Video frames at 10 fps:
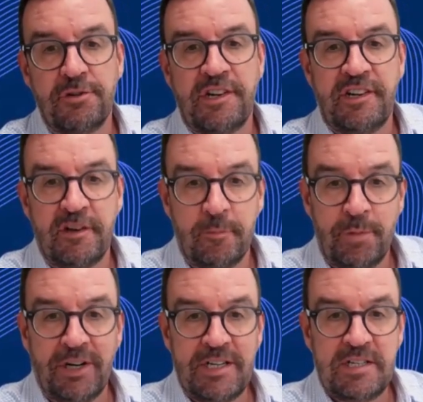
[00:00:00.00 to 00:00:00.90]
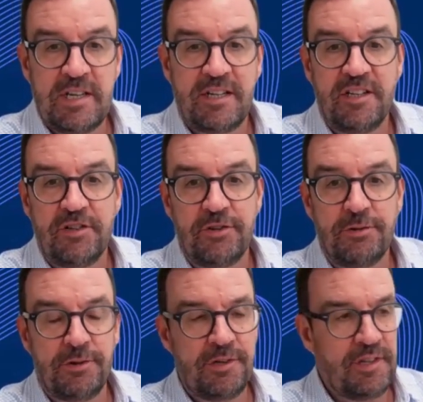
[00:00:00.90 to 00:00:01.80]
our bias at the
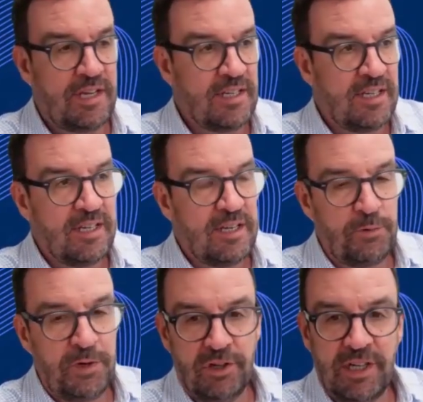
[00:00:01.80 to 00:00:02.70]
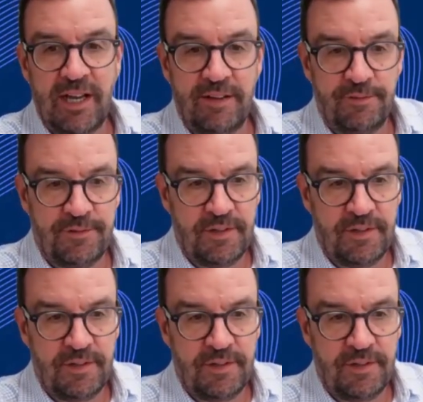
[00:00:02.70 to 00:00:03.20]
door, that we all have